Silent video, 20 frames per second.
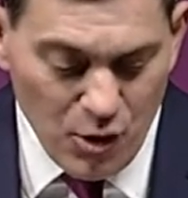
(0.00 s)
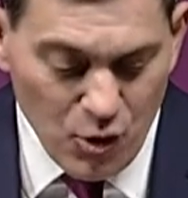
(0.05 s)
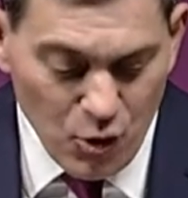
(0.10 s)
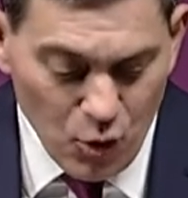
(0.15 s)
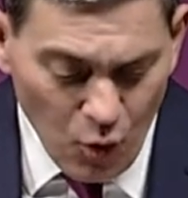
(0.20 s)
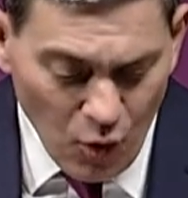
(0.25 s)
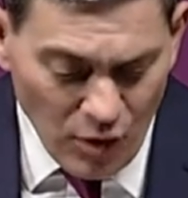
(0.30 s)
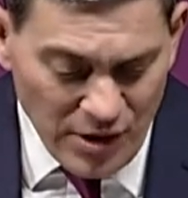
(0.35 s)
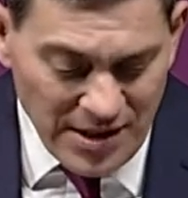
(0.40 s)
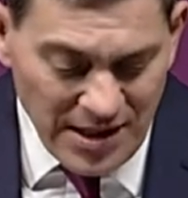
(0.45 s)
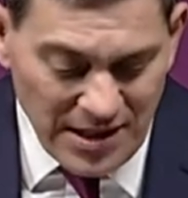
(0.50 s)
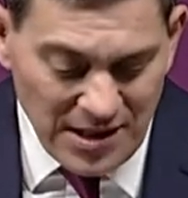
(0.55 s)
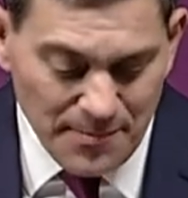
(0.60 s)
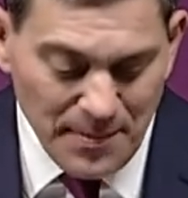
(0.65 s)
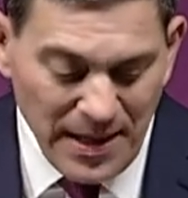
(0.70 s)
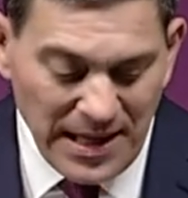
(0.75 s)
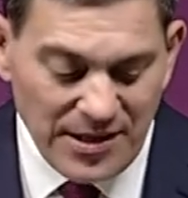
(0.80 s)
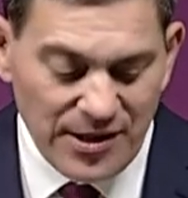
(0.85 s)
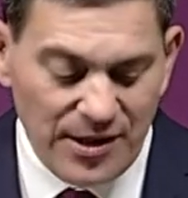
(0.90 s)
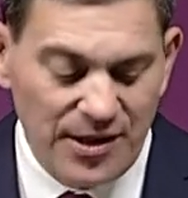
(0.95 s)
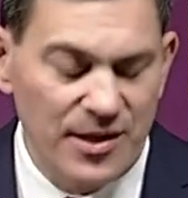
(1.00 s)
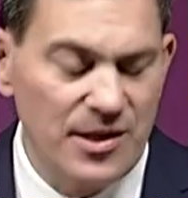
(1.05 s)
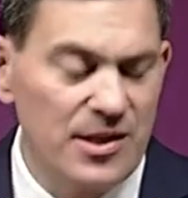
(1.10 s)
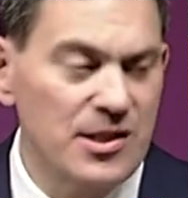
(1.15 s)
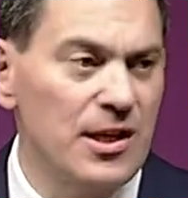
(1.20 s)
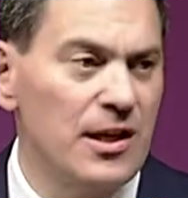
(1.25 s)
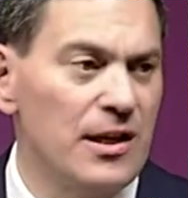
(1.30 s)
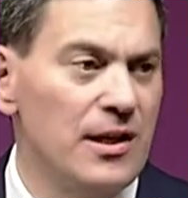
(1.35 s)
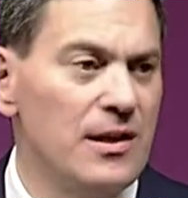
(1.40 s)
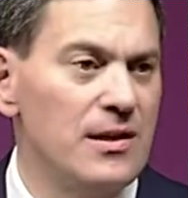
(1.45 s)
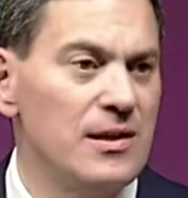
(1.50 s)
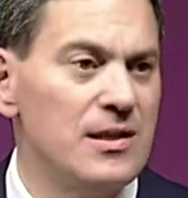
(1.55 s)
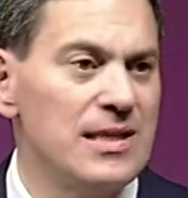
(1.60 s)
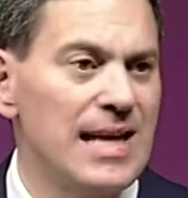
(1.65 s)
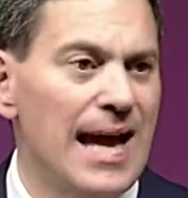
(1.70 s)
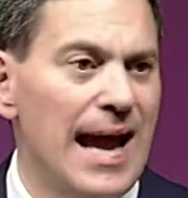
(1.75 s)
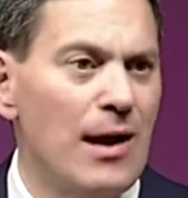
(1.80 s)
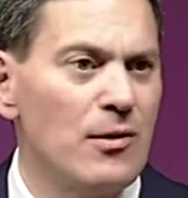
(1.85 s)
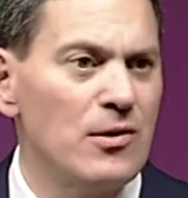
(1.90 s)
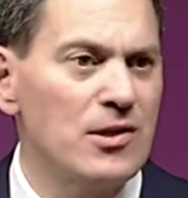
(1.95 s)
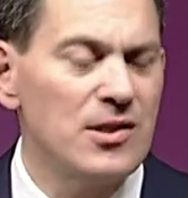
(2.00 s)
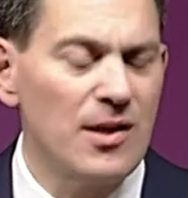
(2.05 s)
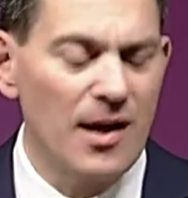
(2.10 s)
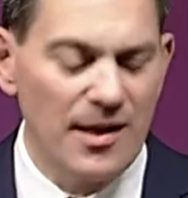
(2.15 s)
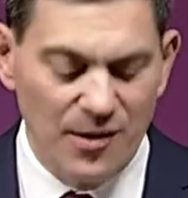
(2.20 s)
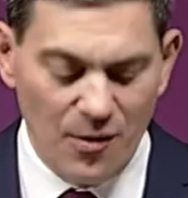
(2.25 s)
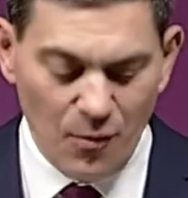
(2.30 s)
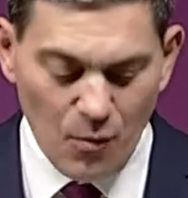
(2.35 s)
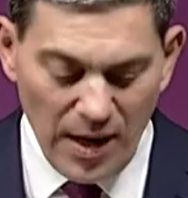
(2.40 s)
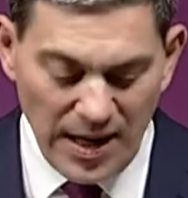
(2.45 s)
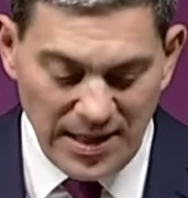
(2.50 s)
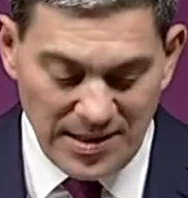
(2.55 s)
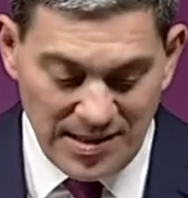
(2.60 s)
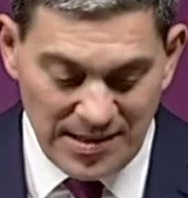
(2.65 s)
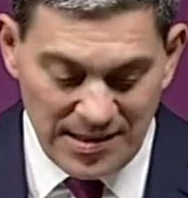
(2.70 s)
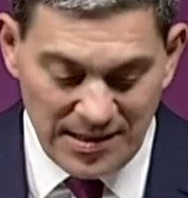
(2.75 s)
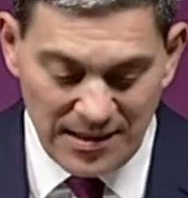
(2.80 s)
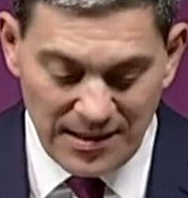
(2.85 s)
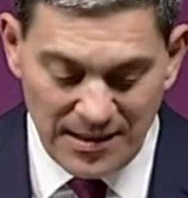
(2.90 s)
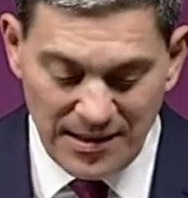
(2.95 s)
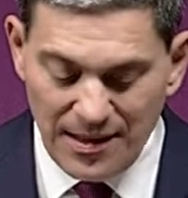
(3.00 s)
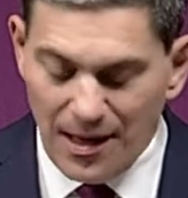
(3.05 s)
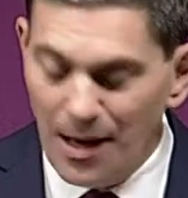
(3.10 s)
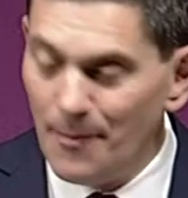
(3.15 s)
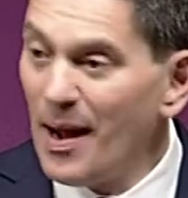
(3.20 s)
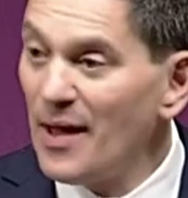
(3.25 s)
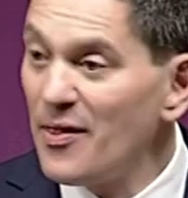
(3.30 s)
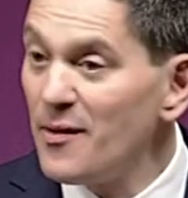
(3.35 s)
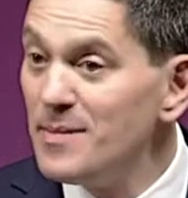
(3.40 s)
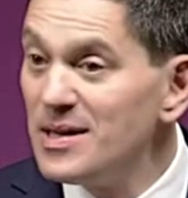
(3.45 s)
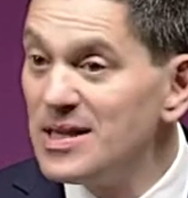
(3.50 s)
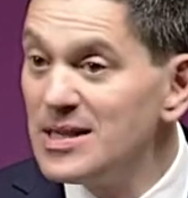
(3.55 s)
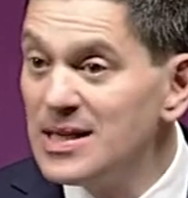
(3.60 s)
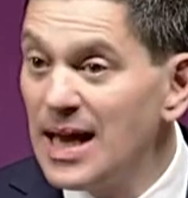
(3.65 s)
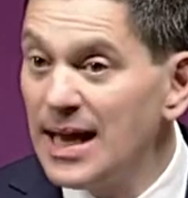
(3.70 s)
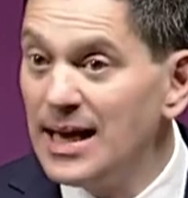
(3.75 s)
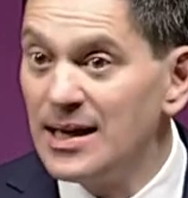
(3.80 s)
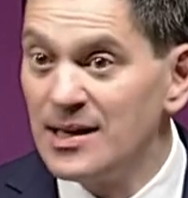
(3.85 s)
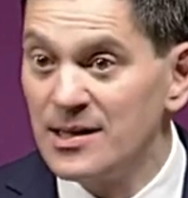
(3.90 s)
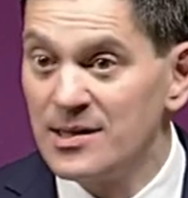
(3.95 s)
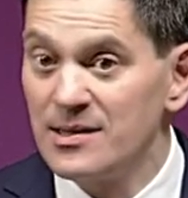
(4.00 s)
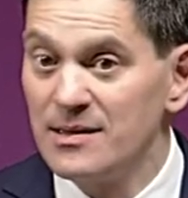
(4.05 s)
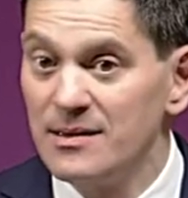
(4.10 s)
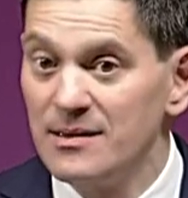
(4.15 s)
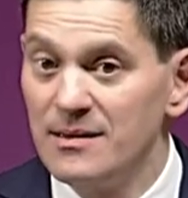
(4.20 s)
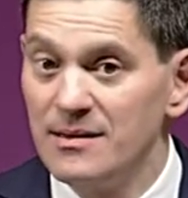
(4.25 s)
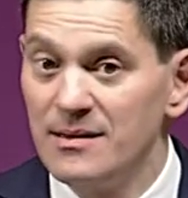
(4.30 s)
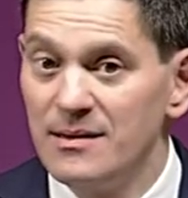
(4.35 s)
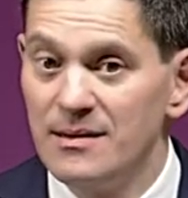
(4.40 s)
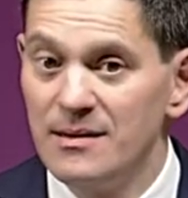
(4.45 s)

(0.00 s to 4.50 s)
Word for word: Nor does it speak to concerns outside the West about the mistakes